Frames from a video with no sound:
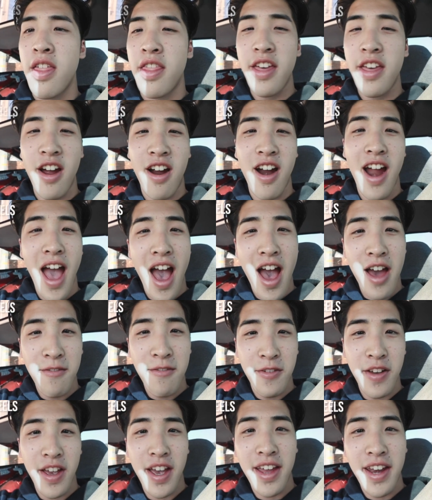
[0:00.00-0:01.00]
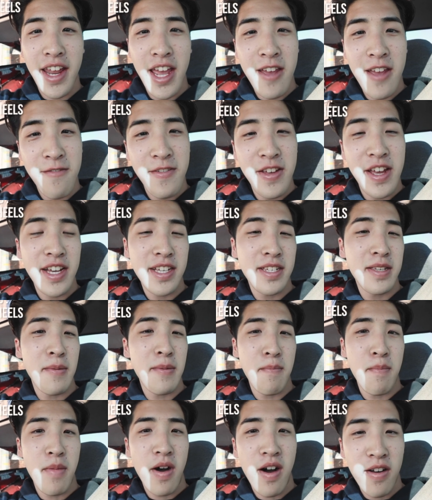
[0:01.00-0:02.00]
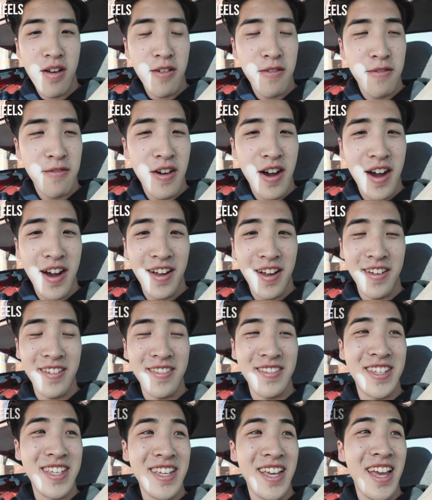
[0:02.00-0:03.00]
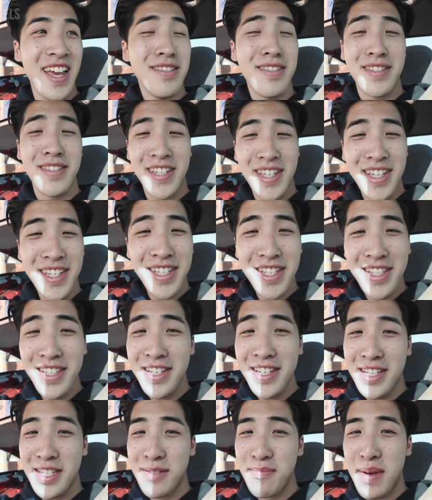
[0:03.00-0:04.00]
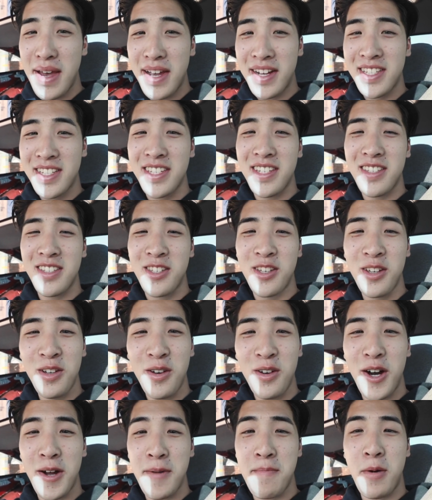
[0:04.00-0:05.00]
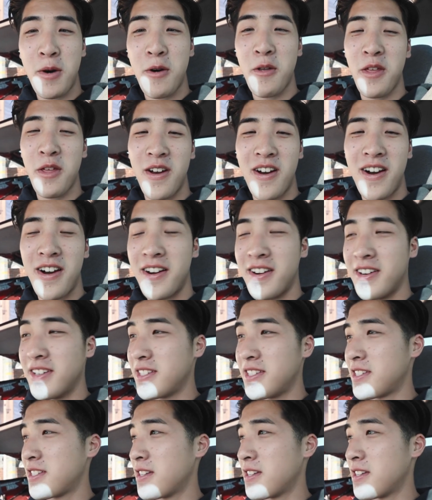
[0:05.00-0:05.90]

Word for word: They are Advan AVS Model 5s, decently specced too on both cars,